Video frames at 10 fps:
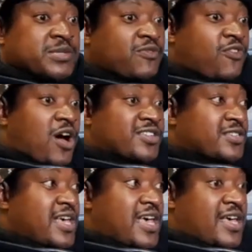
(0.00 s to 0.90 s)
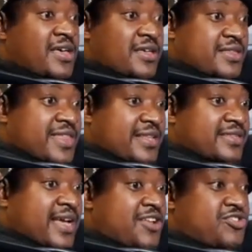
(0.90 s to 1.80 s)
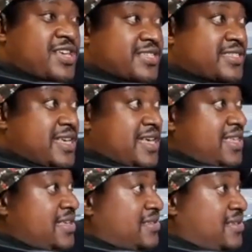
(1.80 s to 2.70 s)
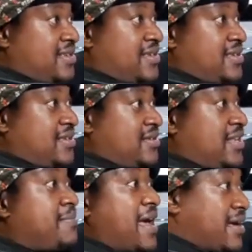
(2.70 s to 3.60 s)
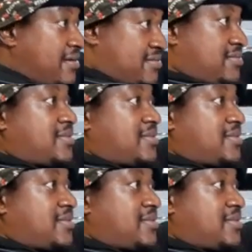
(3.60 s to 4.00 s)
responsible for how that country is king. Libya.